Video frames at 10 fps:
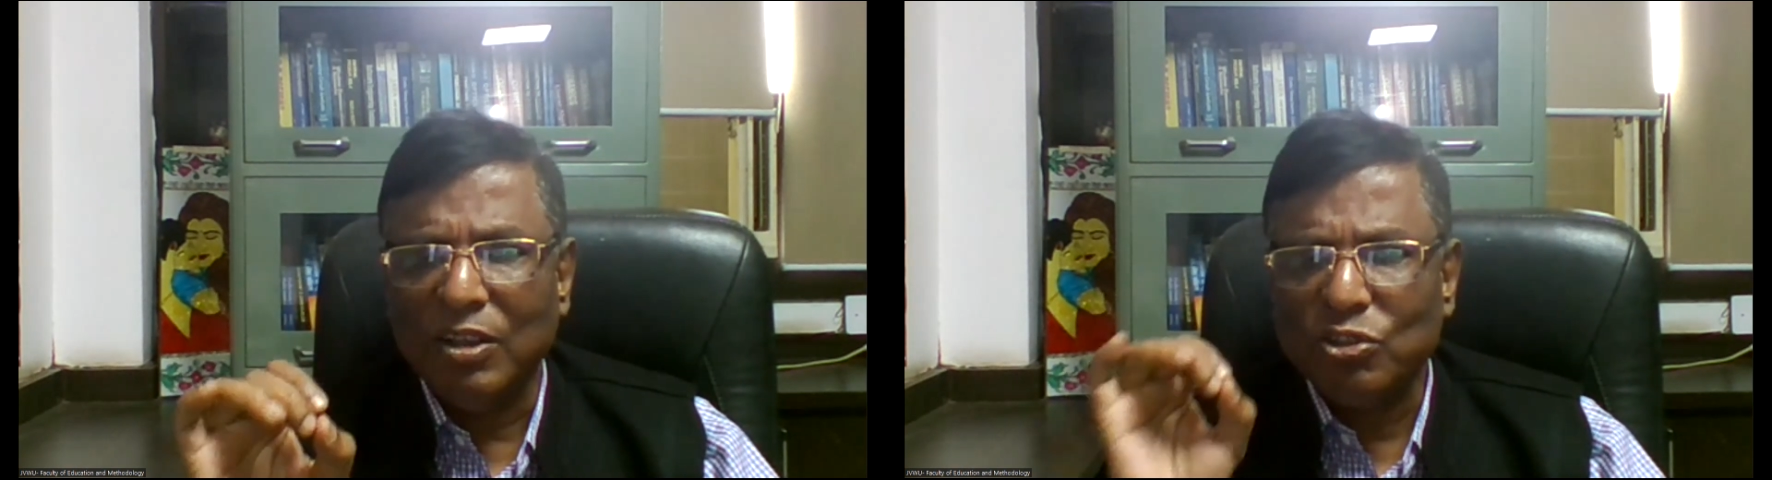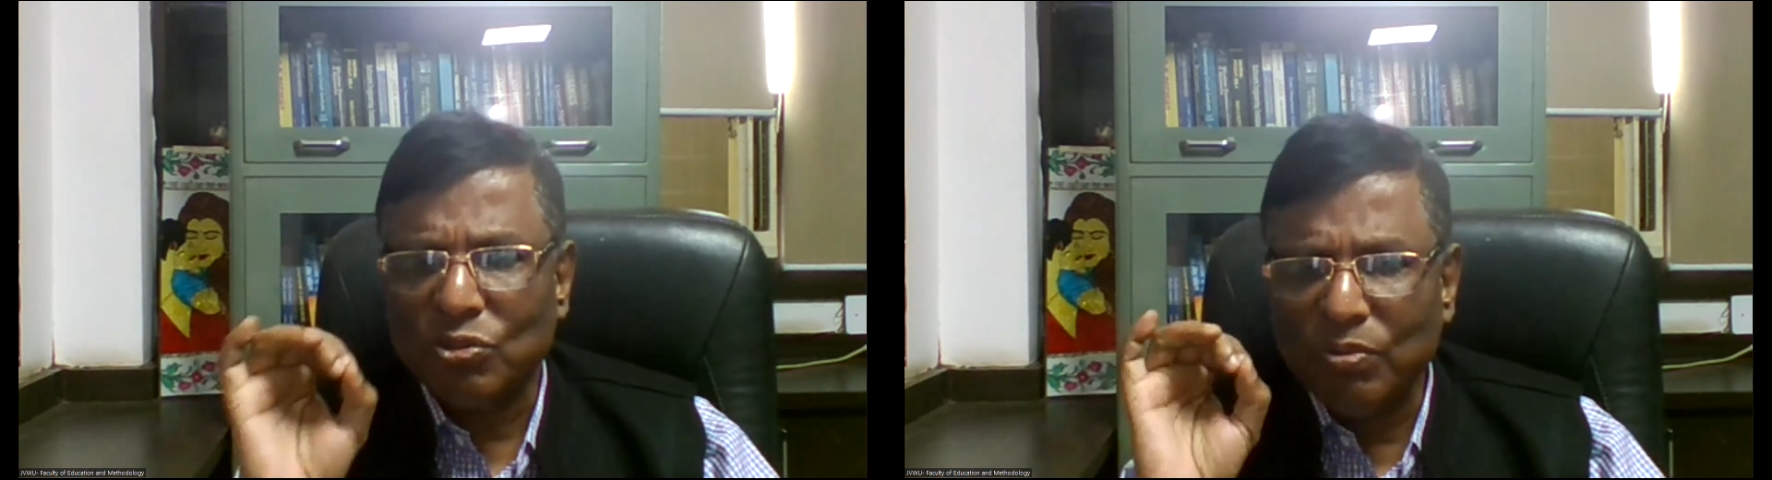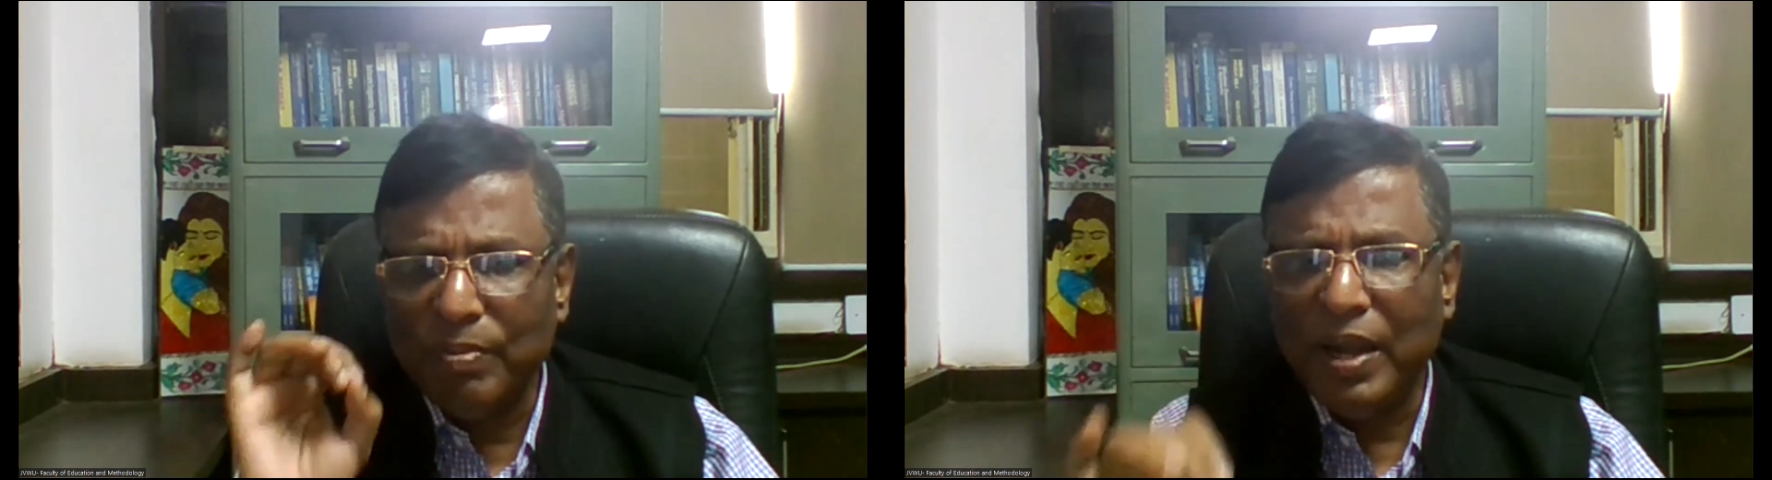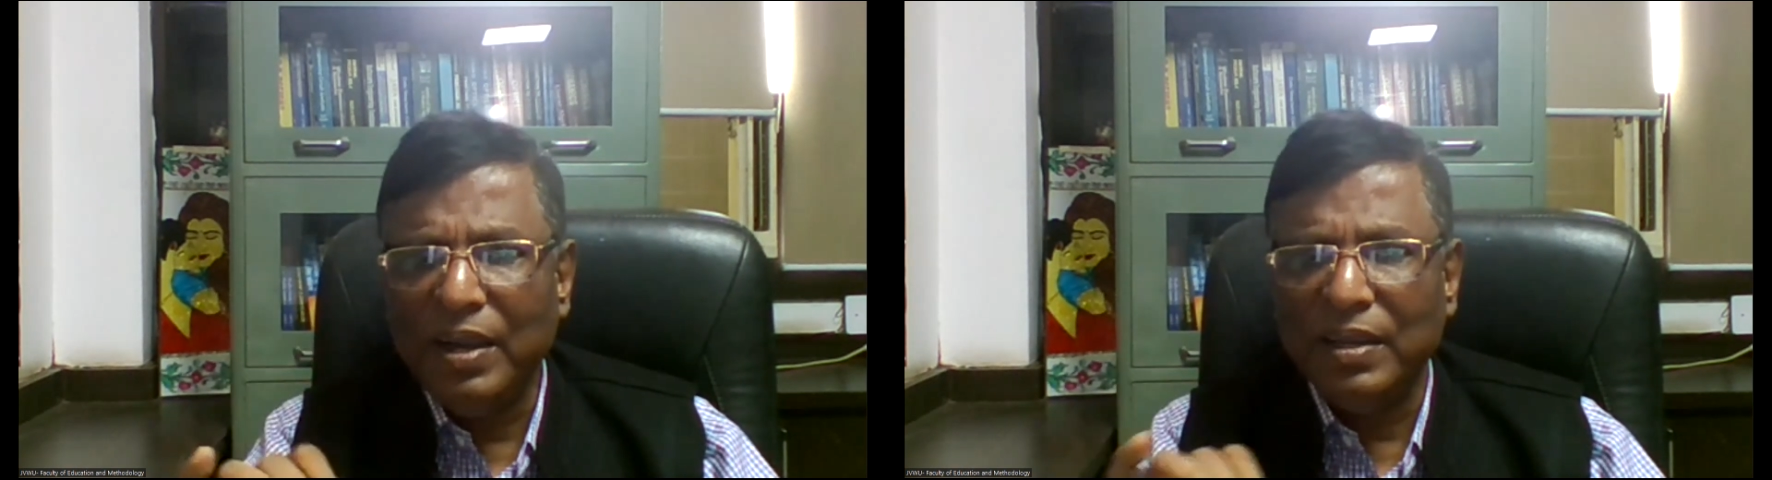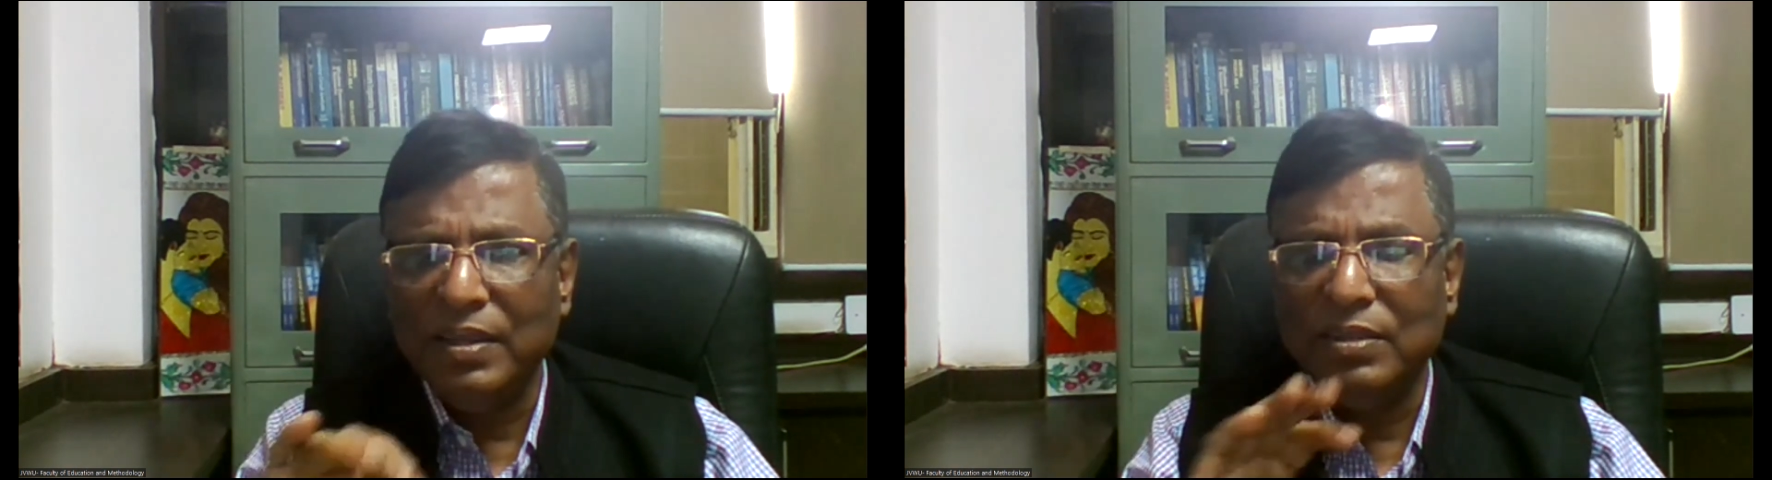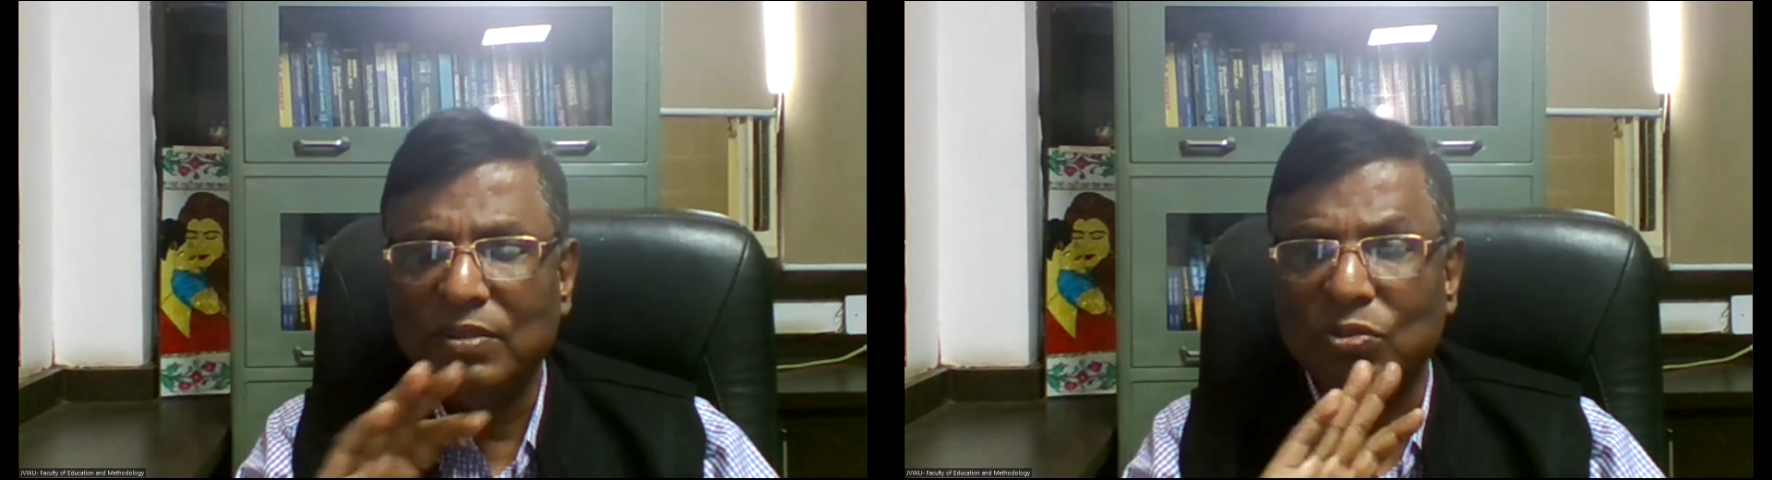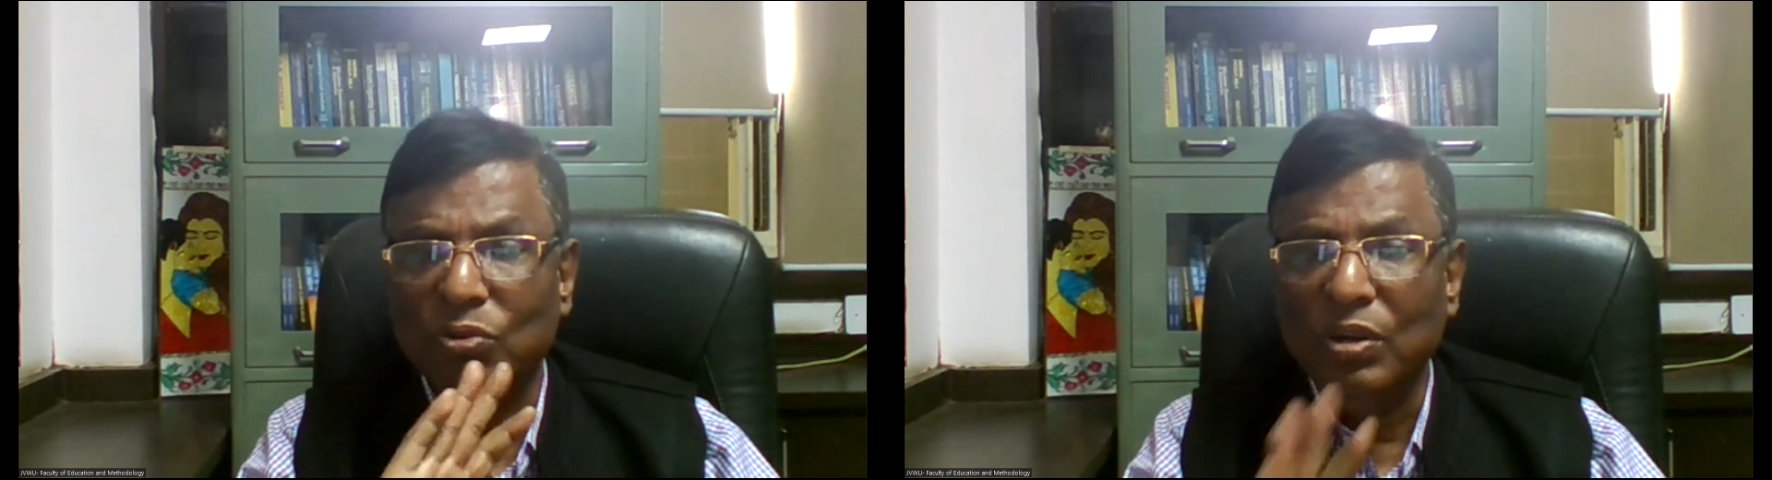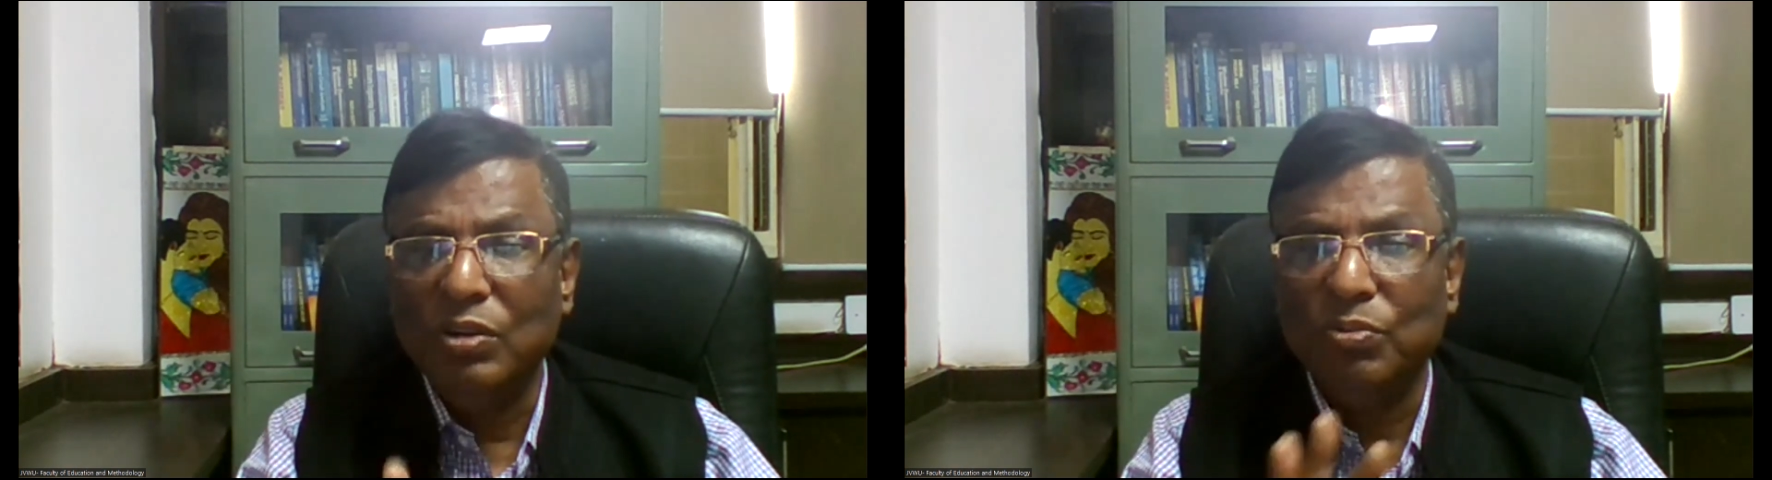instrument is
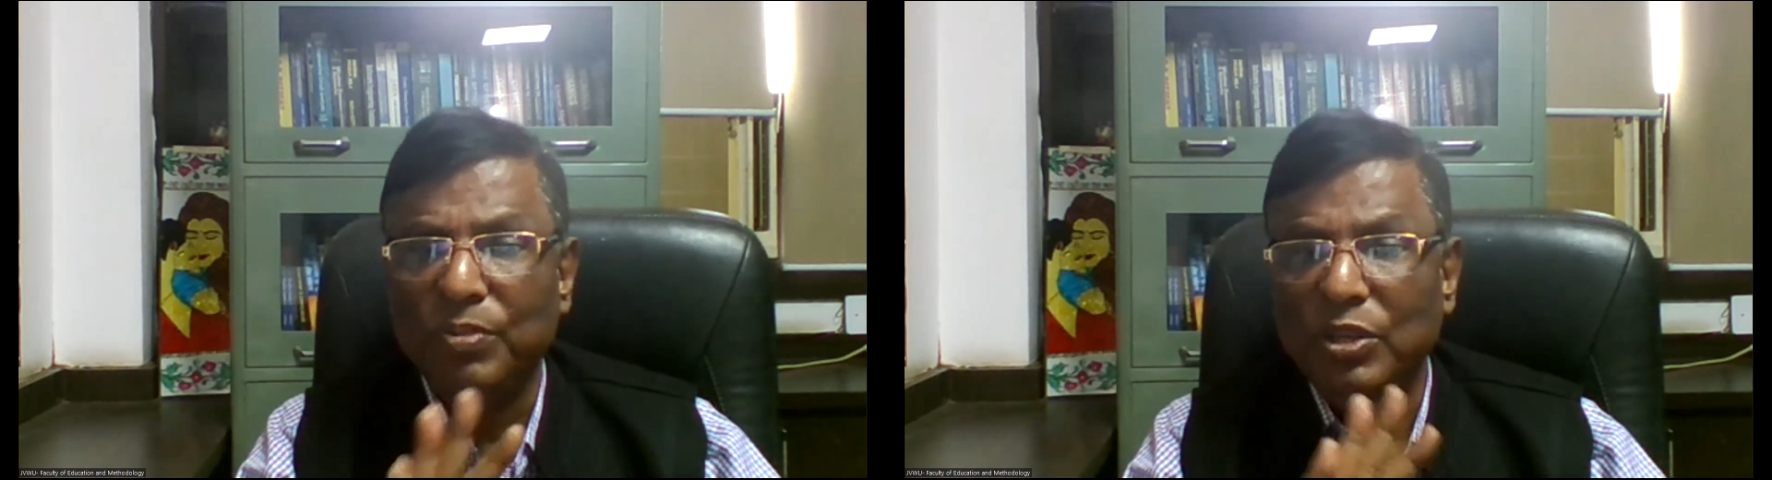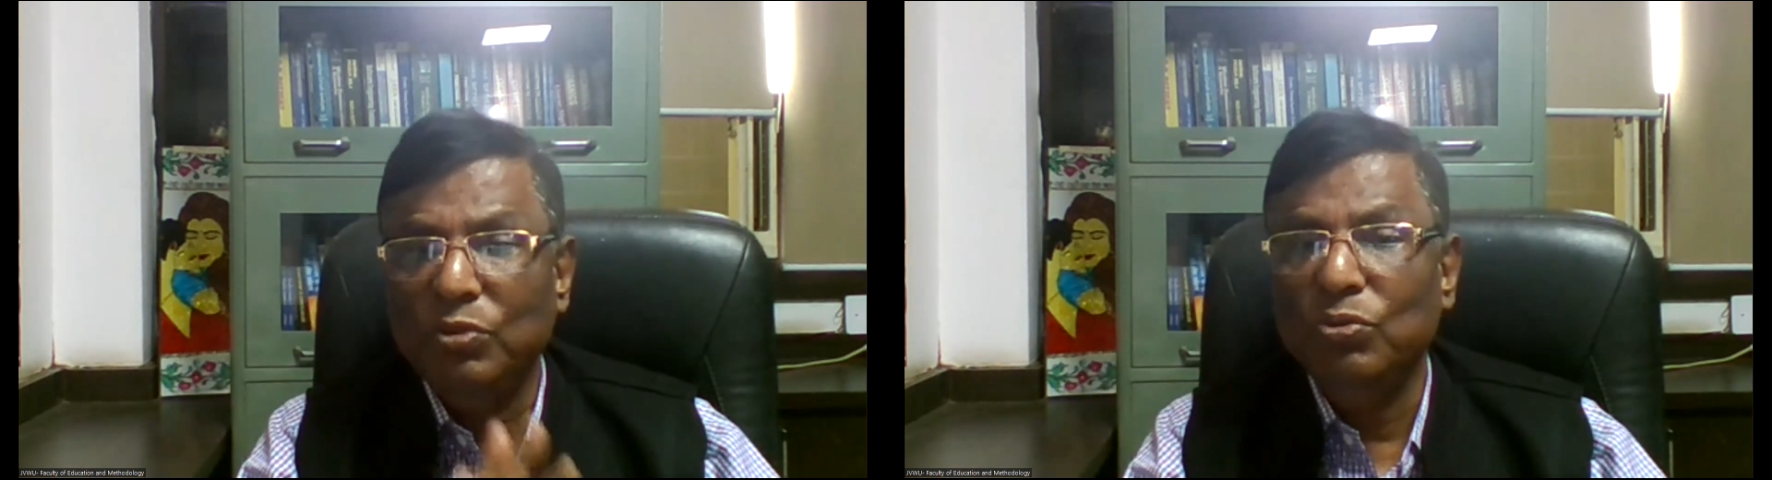going to be